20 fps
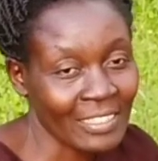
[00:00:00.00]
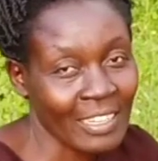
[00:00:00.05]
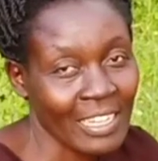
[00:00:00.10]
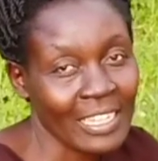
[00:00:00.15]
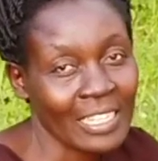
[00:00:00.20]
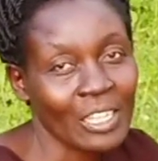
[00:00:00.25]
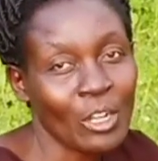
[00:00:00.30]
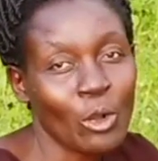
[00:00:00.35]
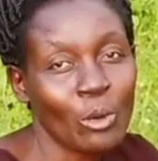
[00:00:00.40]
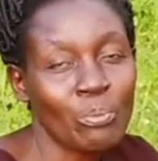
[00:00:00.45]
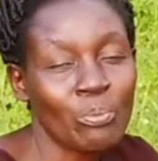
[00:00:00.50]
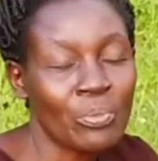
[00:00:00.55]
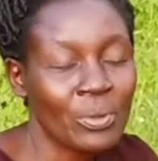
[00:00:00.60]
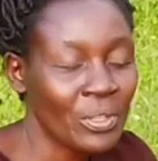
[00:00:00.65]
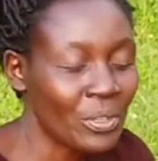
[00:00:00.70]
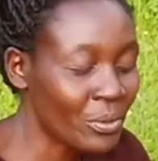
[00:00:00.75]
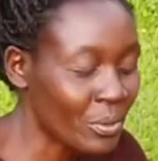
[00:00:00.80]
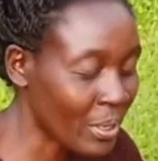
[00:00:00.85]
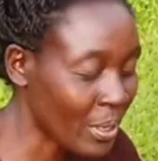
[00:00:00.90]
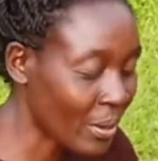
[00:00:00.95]
actually hope
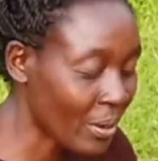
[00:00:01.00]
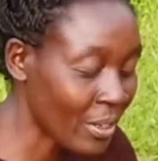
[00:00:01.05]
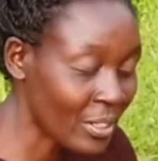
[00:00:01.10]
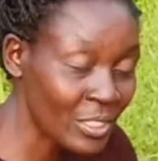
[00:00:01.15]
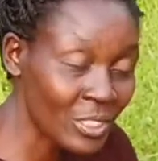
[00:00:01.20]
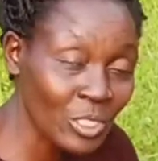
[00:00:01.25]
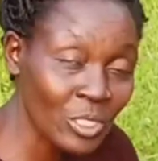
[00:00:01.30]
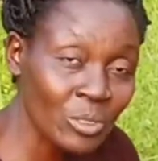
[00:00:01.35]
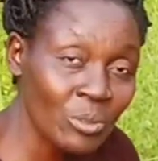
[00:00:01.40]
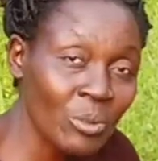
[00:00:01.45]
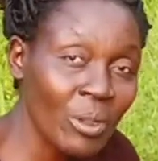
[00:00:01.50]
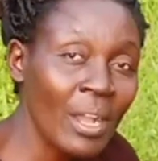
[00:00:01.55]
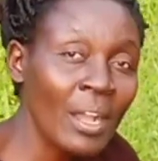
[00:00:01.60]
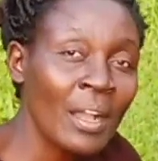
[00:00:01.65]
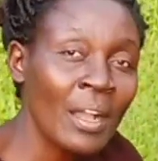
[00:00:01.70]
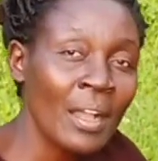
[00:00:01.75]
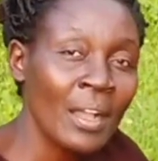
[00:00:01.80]
you continue